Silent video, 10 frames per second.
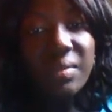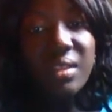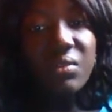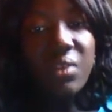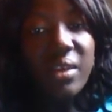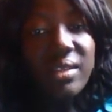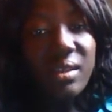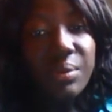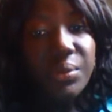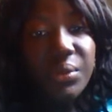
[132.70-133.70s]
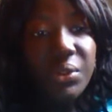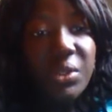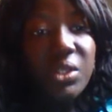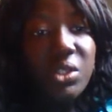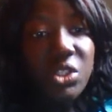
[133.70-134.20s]
For example,
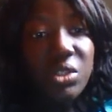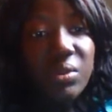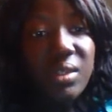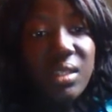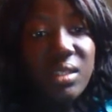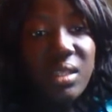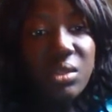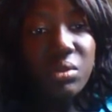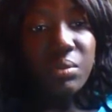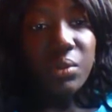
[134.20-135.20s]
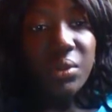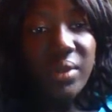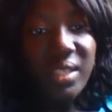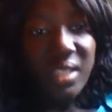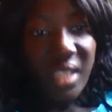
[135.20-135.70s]
during the sensory
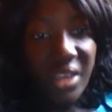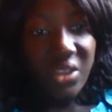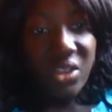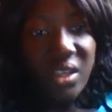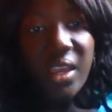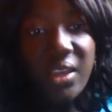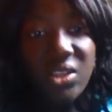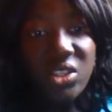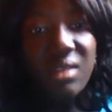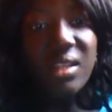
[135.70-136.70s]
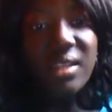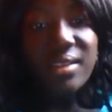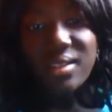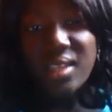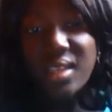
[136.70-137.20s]
motor stage, a child
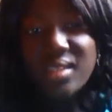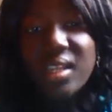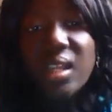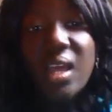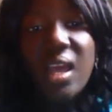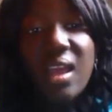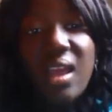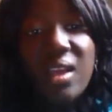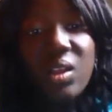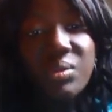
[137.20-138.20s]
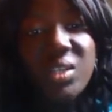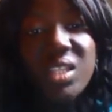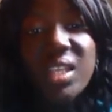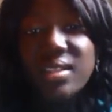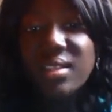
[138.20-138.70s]
understands that an
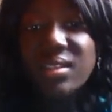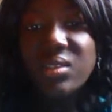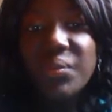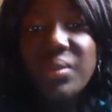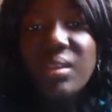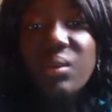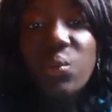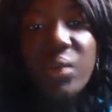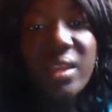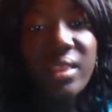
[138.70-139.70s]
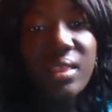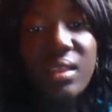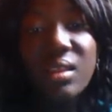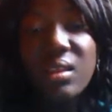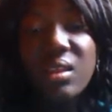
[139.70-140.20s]
object exists when
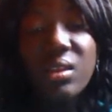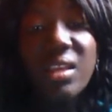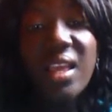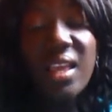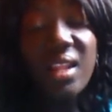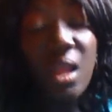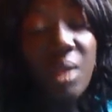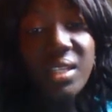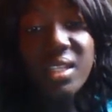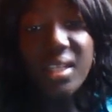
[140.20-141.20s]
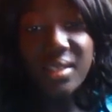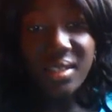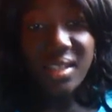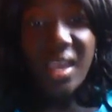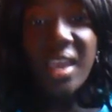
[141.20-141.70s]
an object
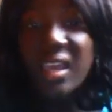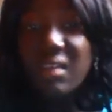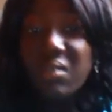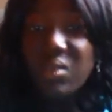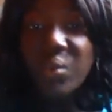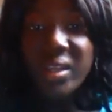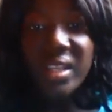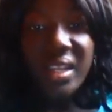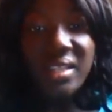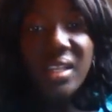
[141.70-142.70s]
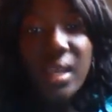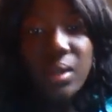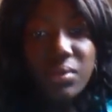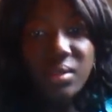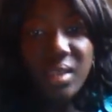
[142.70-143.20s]
exists even when it is
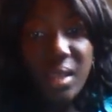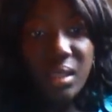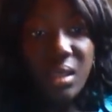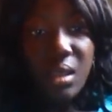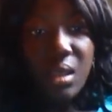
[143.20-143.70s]
out of sight.